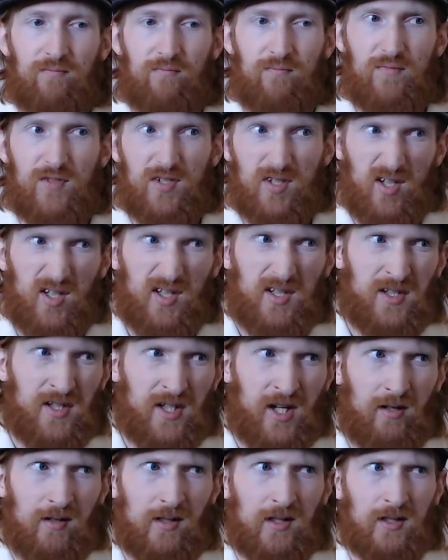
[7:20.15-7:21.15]
certain
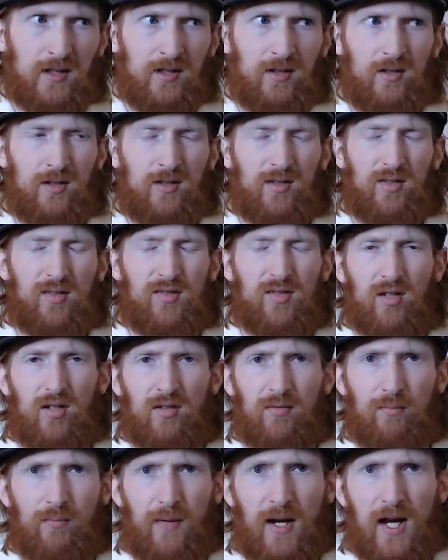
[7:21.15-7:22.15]
characters or
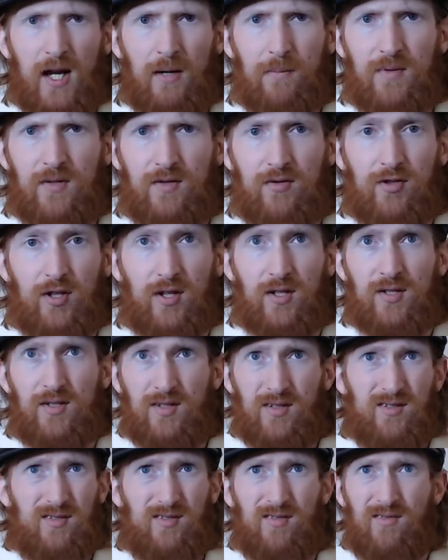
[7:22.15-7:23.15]
certain maps
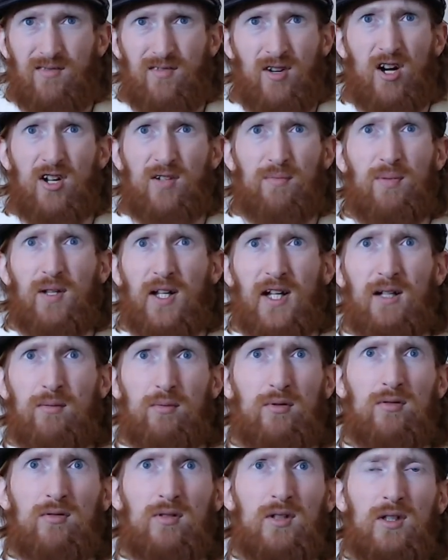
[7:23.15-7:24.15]
just not
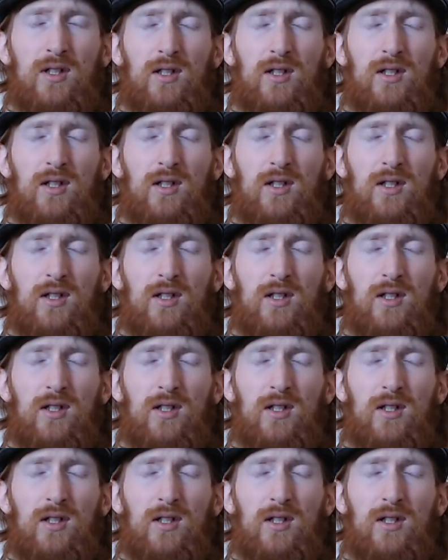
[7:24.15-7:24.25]
playable.